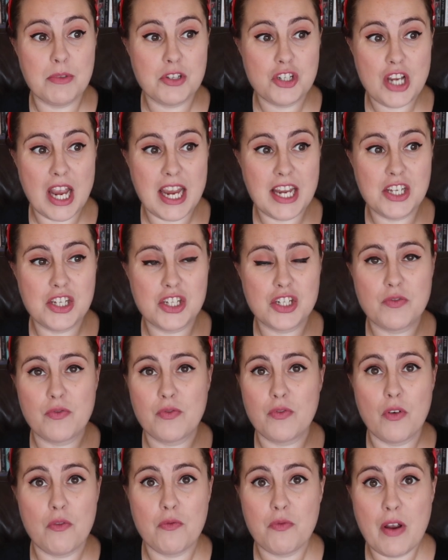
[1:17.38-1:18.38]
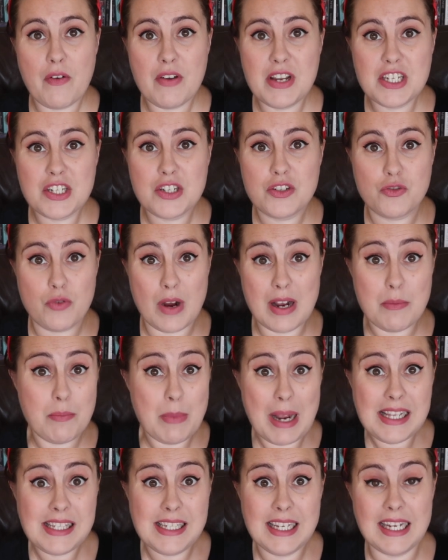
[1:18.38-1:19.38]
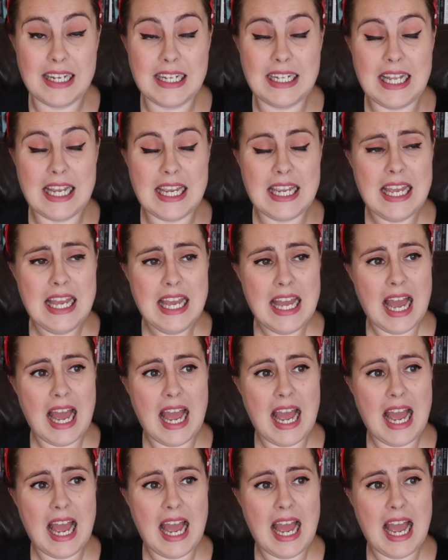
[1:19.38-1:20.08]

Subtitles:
changed very dramatically.